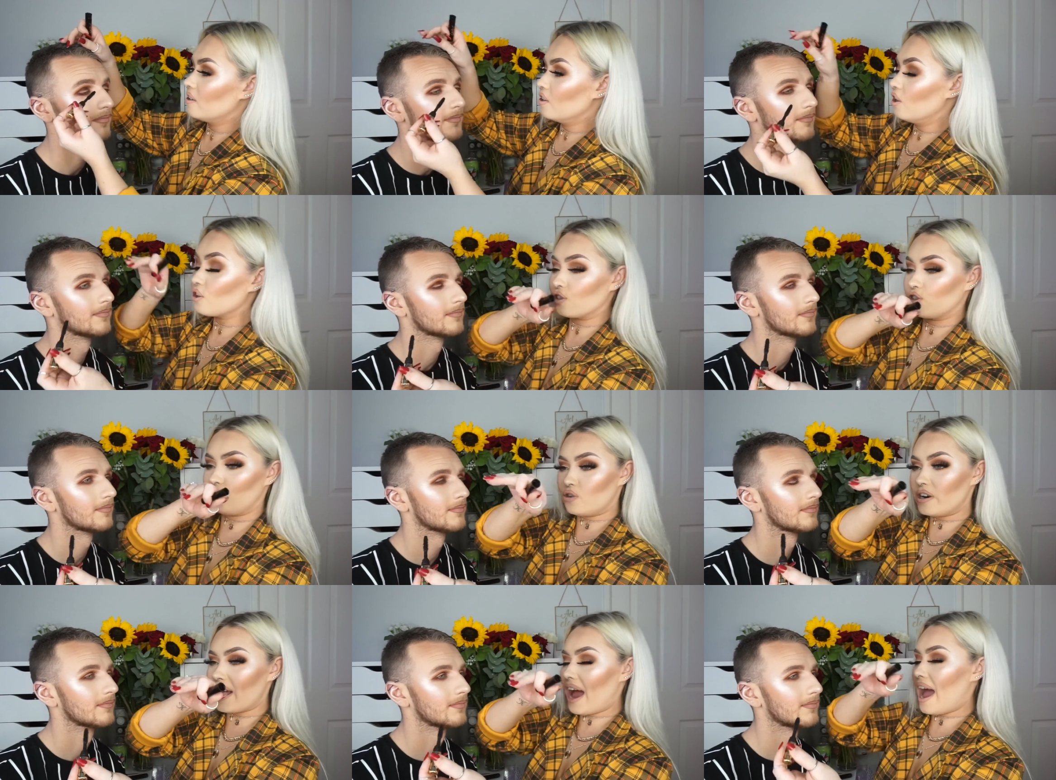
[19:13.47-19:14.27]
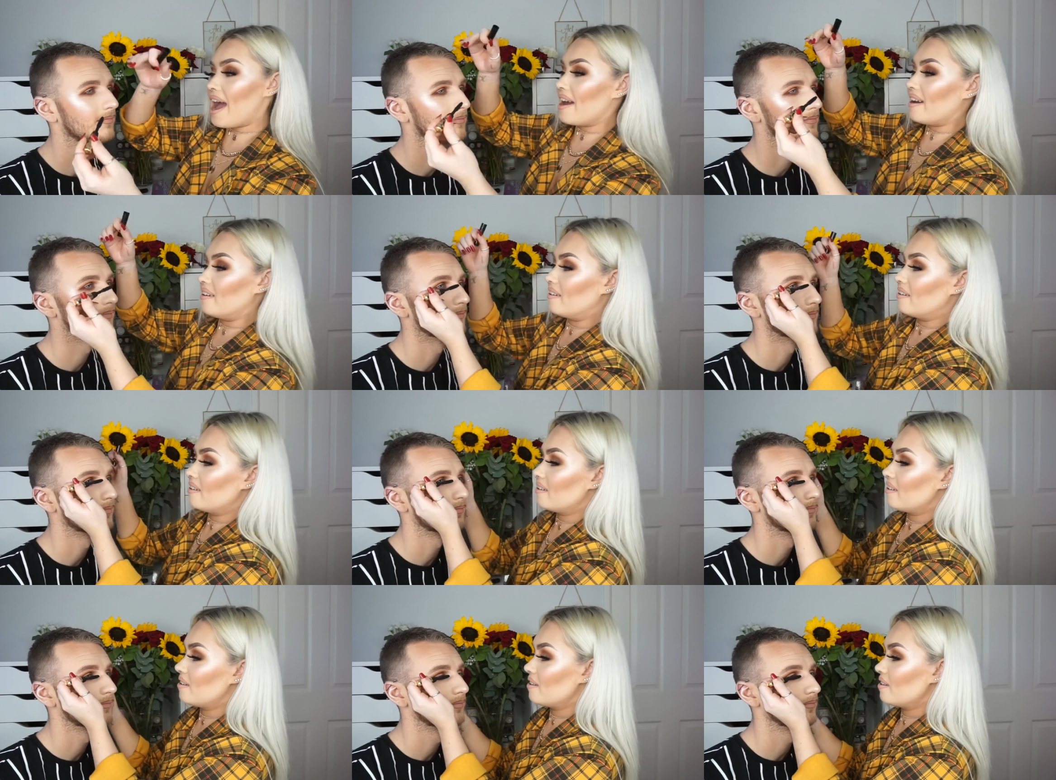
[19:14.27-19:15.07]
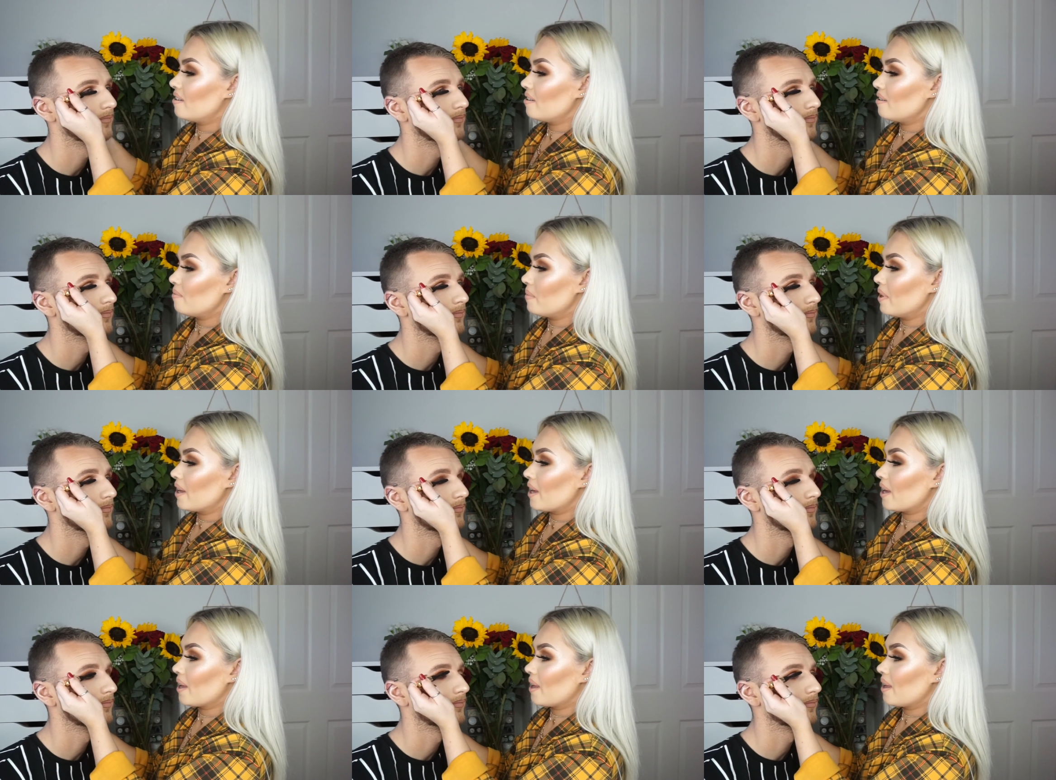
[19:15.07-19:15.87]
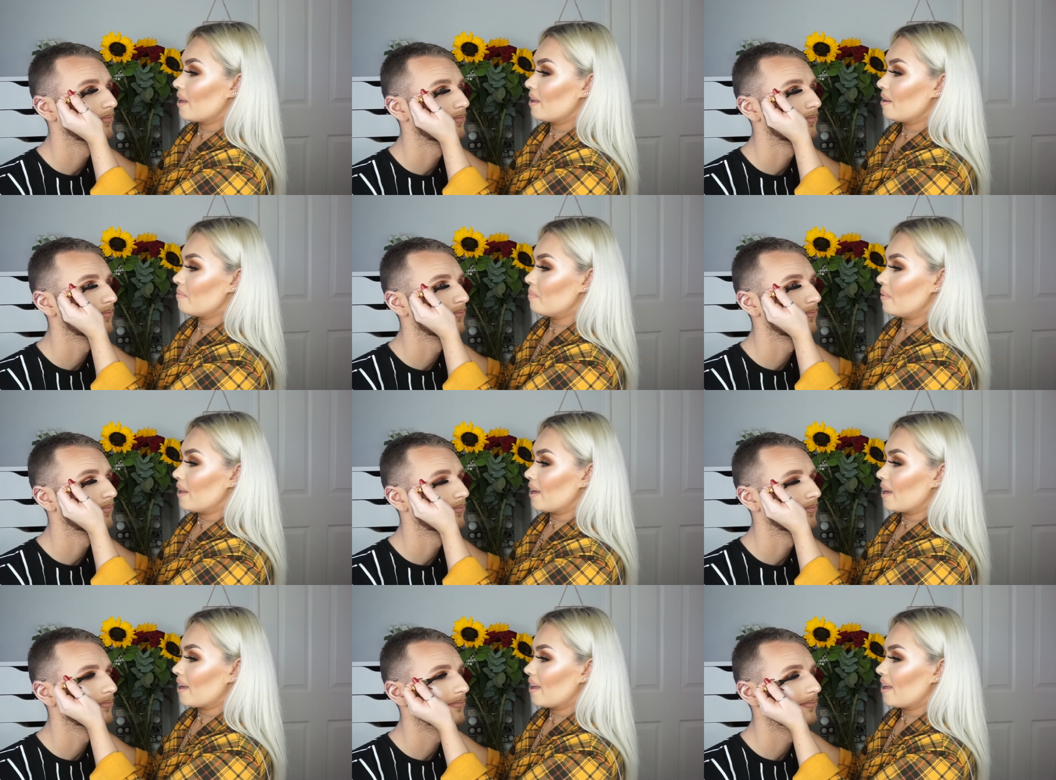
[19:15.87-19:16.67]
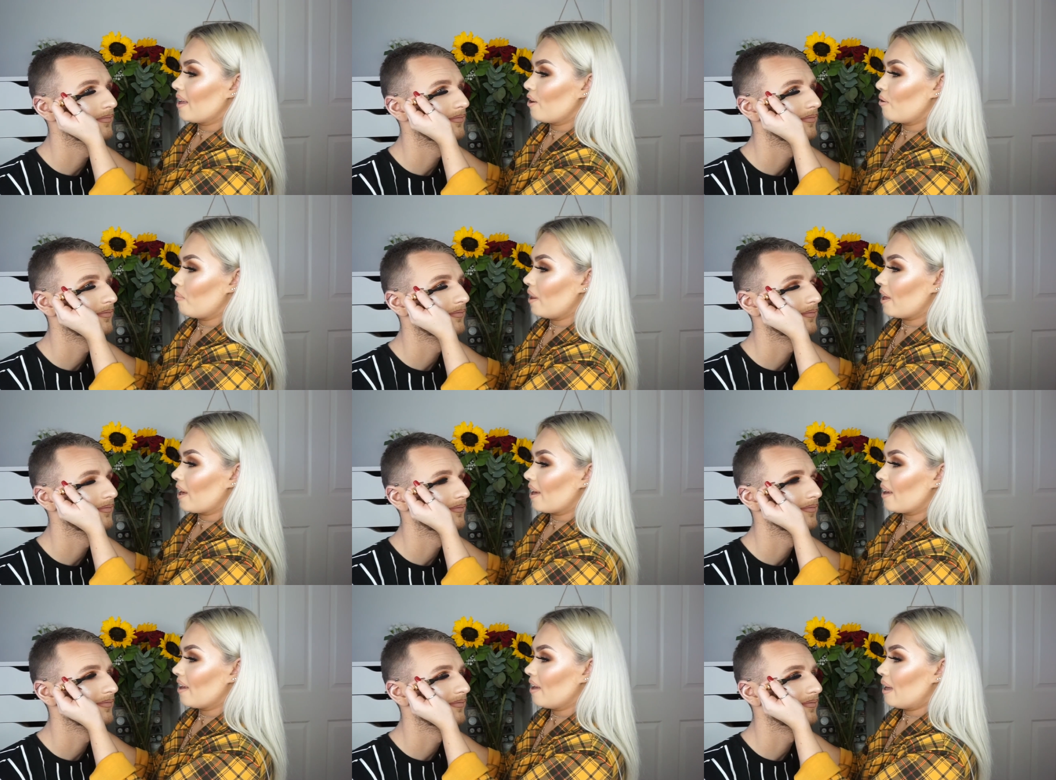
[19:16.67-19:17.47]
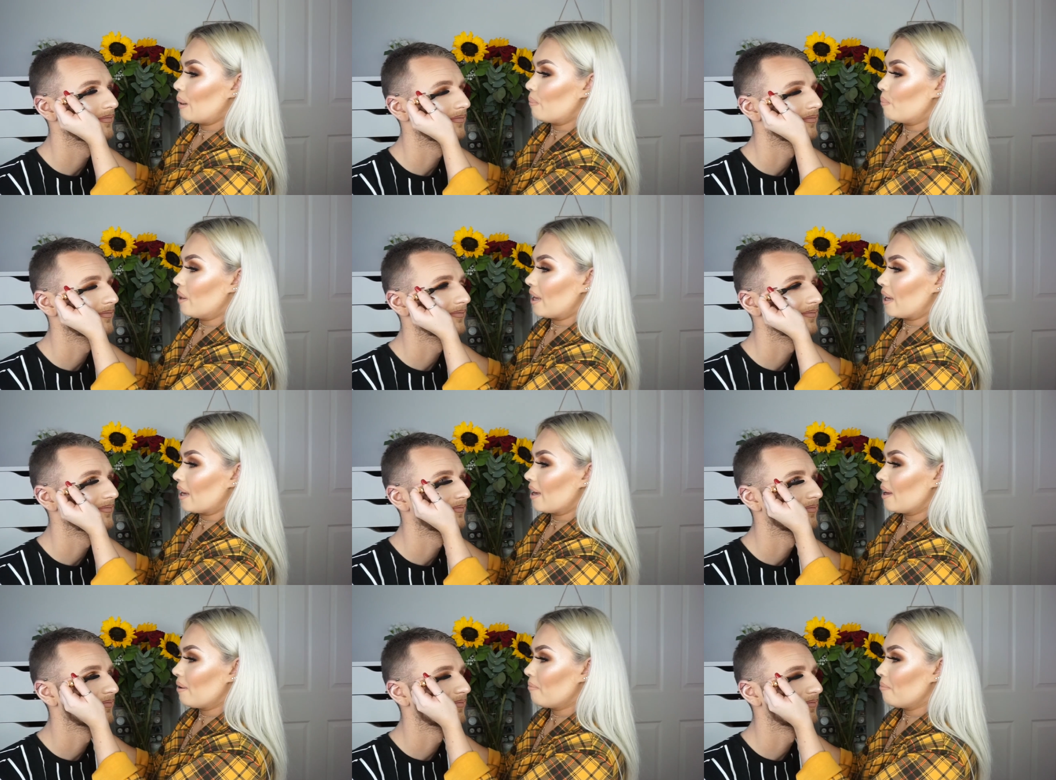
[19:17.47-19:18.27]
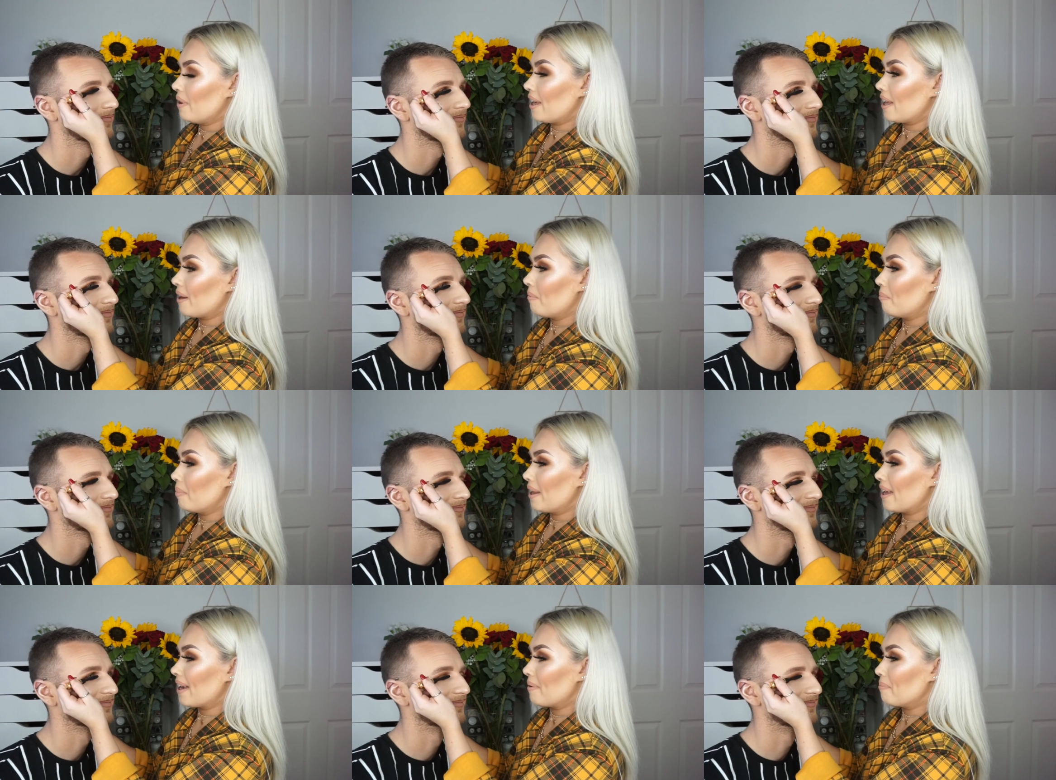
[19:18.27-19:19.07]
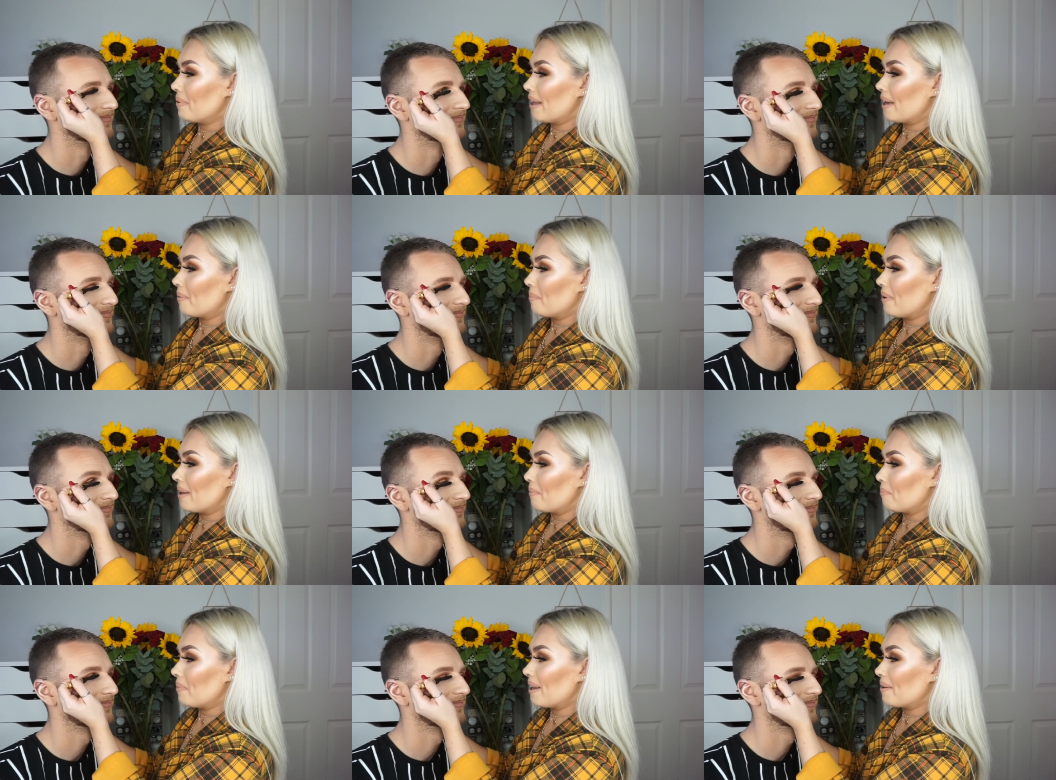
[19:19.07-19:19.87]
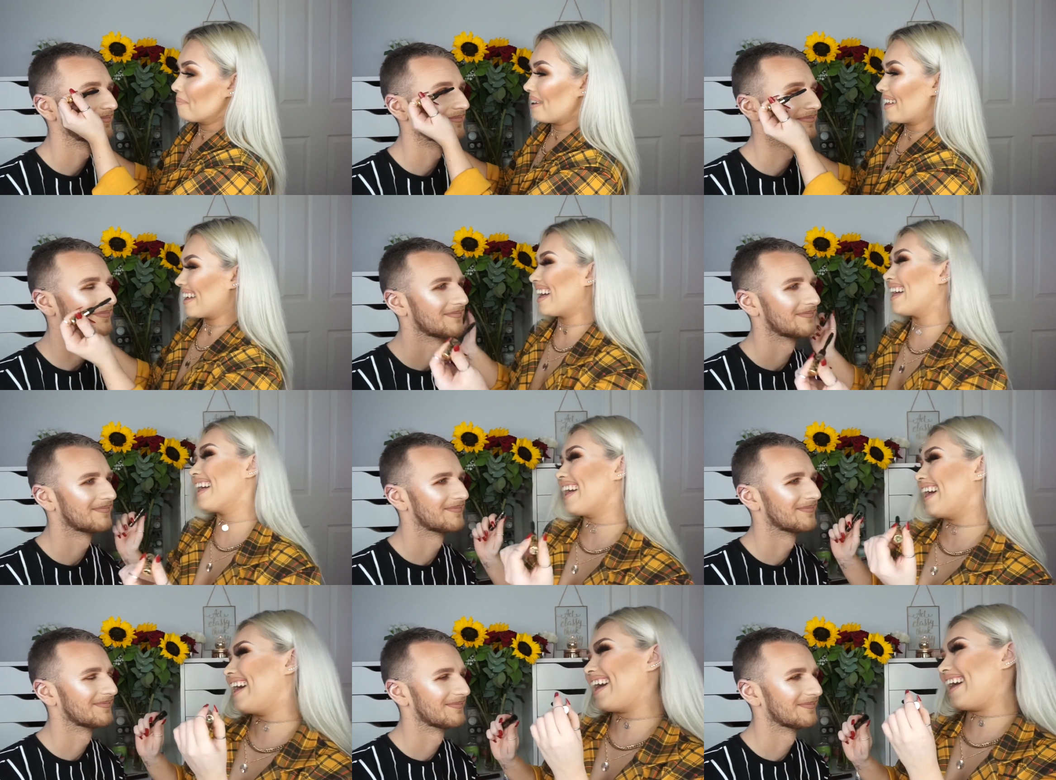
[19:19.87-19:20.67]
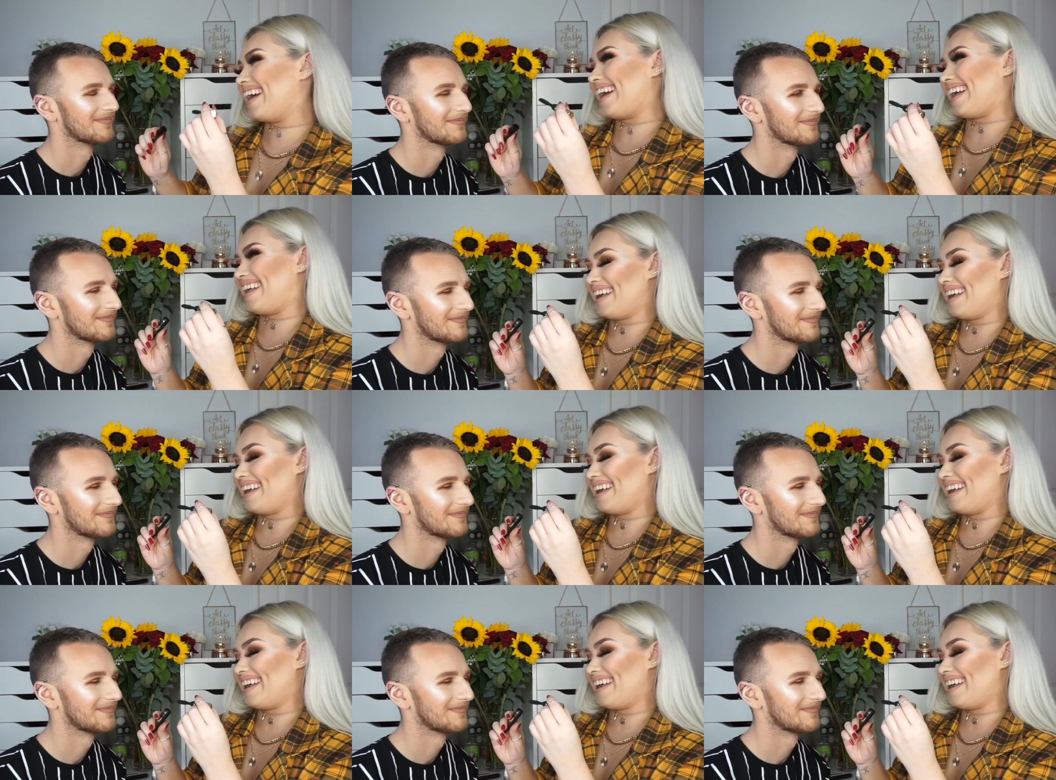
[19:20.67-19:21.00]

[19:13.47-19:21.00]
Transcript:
Speaker 1: Look straight ahead. Blink. Blink. Blink. Blink. Blink. Blink. Blink. Blink. Blink. Blink.